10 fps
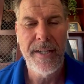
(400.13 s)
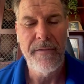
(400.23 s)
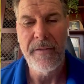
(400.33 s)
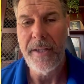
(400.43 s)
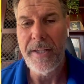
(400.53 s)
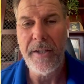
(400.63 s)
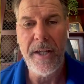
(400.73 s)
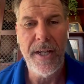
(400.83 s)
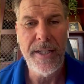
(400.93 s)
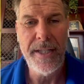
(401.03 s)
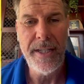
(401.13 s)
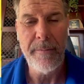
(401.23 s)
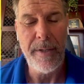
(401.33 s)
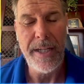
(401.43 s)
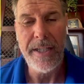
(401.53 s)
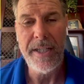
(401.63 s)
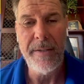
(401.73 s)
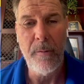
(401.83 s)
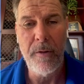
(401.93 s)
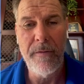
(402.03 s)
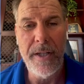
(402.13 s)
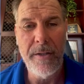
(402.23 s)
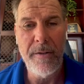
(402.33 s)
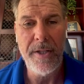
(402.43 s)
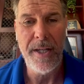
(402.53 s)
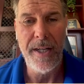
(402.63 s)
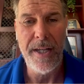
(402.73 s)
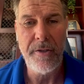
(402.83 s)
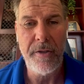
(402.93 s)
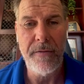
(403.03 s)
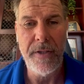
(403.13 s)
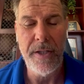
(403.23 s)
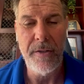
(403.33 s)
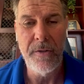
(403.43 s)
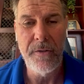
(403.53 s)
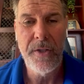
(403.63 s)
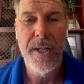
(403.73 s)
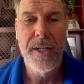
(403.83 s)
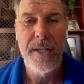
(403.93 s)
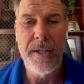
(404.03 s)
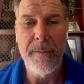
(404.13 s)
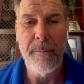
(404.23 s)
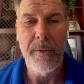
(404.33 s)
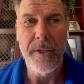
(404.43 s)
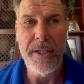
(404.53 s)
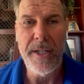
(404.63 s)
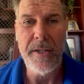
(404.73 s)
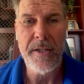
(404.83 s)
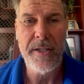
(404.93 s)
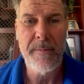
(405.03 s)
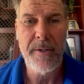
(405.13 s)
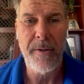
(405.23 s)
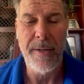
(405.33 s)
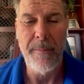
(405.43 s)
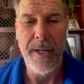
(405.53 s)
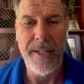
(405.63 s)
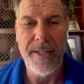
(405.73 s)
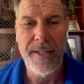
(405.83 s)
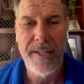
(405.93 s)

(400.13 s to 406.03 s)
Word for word: If you like the content and would like to see more videos on electric vehicles, then please hit the subscribe button.